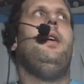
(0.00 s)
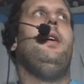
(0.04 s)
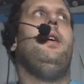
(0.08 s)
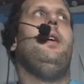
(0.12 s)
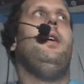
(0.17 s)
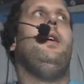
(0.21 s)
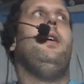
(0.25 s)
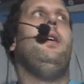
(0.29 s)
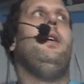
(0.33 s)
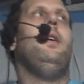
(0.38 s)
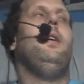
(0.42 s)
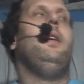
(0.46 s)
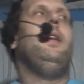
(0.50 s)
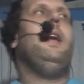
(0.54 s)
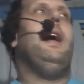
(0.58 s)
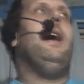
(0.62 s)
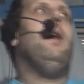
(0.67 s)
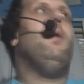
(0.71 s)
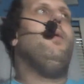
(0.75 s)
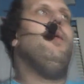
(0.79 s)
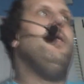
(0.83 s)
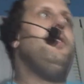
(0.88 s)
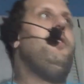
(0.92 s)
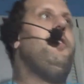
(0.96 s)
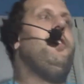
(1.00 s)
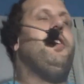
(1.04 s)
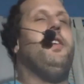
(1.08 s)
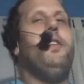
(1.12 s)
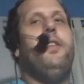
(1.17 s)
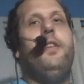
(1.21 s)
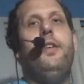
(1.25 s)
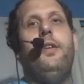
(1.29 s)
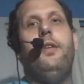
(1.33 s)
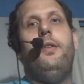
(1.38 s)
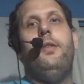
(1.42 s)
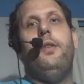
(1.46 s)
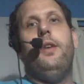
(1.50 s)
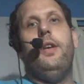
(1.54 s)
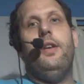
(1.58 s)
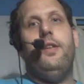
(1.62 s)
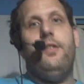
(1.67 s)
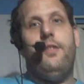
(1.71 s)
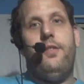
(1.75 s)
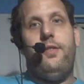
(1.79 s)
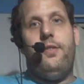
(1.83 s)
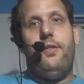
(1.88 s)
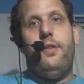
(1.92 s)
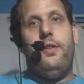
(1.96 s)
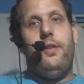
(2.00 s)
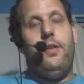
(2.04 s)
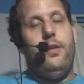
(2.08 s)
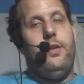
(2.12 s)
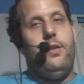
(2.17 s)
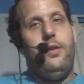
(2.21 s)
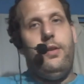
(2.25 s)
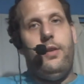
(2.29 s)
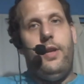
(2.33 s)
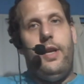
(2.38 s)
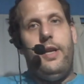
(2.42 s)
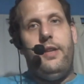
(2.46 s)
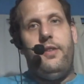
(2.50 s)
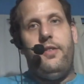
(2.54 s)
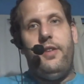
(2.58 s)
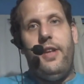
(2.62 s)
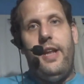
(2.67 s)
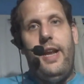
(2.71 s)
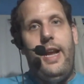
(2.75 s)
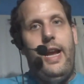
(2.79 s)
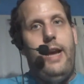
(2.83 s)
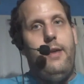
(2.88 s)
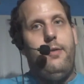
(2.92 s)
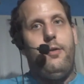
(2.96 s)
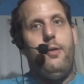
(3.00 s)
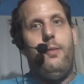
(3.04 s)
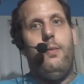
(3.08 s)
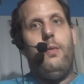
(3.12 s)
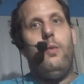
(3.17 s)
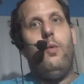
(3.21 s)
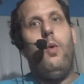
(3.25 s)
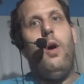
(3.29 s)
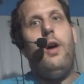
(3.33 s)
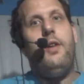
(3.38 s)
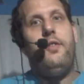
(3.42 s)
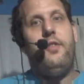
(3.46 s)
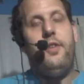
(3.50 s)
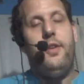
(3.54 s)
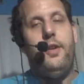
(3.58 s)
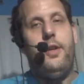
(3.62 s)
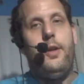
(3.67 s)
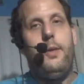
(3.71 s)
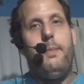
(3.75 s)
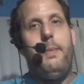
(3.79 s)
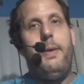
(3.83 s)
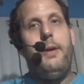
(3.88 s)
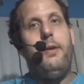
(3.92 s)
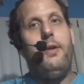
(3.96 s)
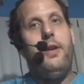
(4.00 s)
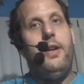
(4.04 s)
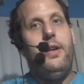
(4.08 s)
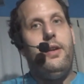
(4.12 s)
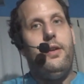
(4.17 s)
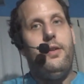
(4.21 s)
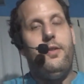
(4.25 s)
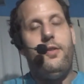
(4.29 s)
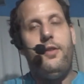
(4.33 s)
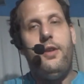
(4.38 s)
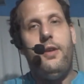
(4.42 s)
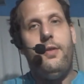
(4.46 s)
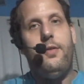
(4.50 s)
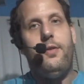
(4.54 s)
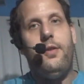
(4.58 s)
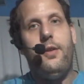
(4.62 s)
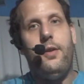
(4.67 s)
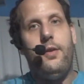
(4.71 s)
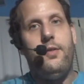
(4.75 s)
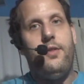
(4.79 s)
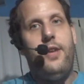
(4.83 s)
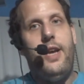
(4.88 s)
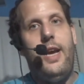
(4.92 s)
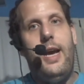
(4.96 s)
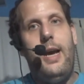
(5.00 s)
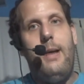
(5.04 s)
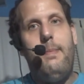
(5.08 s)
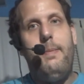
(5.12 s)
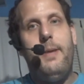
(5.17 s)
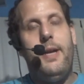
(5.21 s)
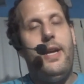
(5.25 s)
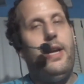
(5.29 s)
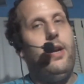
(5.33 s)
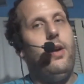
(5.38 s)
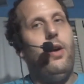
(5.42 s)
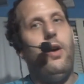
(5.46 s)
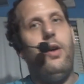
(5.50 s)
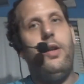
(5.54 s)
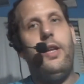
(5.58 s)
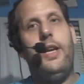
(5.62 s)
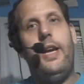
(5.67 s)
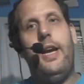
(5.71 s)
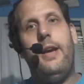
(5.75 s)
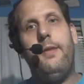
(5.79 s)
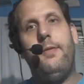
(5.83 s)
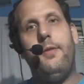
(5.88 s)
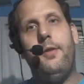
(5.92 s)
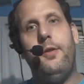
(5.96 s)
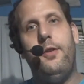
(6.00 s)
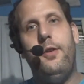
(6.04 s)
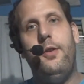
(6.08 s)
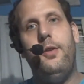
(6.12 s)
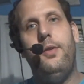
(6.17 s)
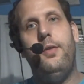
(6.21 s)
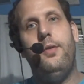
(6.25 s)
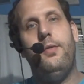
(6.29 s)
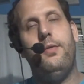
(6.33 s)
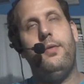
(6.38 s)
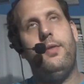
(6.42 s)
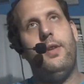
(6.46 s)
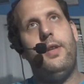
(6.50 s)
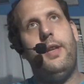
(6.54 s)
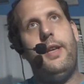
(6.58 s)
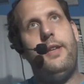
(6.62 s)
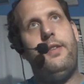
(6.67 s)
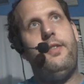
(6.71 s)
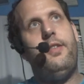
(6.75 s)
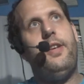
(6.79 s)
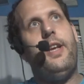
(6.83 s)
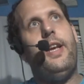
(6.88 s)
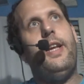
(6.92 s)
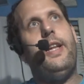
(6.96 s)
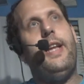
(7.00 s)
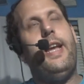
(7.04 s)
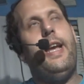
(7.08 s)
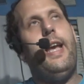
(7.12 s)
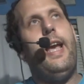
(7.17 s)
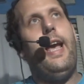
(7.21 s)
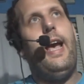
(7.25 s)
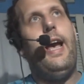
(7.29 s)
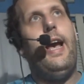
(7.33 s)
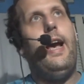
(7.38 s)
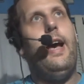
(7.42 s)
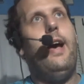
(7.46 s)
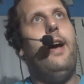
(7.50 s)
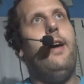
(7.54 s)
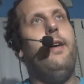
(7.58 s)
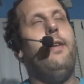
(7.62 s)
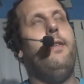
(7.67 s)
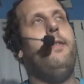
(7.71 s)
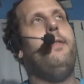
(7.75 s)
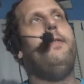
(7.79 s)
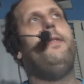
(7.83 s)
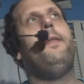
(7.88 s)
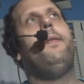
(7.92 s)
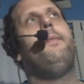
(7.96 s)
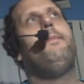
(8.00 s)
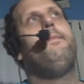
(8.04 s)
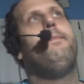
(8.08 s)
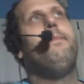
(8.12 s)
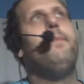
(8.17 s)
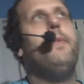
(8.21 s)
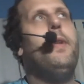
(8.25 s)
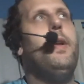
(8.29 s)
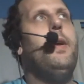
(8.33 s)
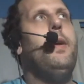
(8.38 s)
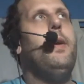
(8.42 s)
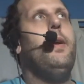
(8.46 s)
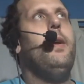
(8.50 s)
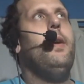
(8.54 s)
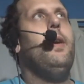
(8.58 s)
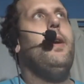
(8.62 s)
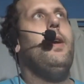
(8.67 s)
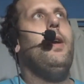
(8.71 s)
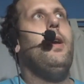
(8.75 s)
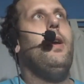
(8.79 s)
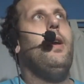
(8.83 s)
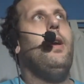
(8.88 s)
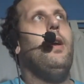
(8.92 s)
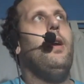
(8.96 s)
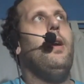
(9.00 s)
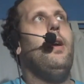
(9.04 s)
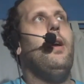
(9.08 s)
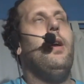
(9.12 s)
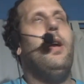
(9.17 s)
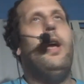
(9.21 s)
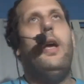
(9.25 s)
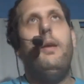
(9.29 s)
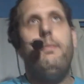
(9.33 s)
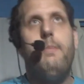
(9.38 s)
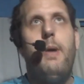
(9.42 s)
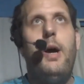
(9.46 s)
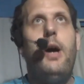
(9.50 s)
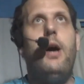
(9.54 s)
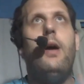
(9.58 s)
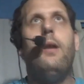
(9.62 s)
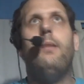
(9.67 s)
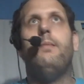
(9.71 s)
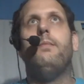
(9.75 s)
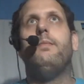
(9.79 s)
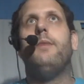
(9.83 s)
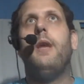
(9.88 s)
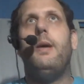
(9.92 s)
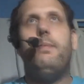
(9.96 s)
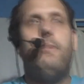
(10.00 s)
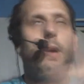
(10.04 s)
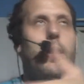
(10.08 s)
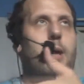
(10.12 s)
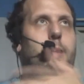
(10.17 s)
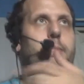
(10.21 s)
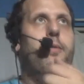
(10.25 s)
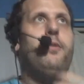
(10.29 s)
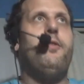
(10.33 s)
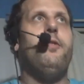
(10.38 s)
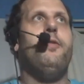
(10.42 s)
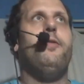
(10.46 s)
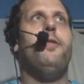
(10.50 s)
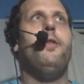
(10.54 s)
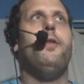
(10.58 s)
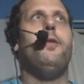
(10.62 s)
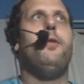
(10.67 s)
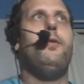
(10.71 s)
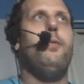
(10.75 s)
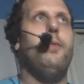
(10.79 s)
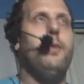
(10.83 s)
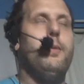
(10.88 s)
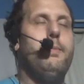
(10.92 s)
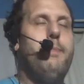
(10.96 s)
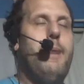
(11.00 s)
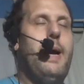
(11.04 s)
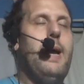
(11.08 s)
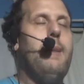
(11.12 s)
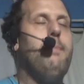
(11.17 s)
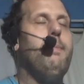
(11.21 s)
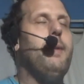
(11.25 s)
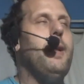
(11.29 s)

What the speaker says: Now, what you could do is, let's say they have someone watching the computer and stuff starts happening. All they have to do, let's say they have a pump that pumps the fuel through the pipeline.